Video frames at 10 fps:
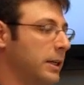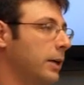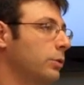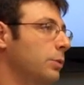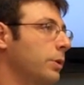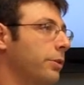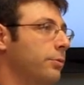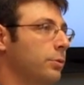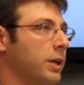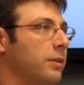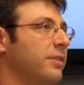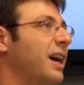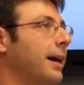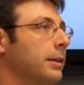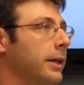And I only went through kind of the
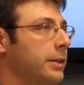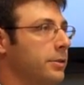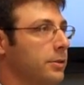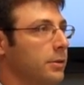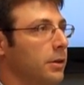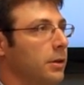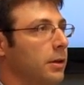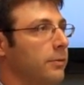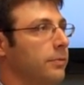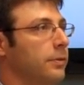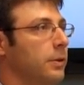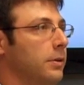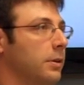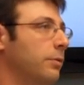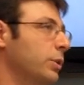highlights of
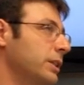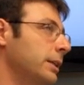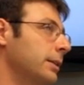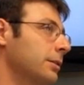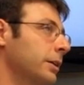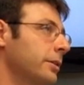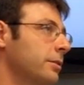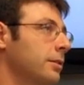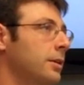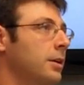of what's in his list,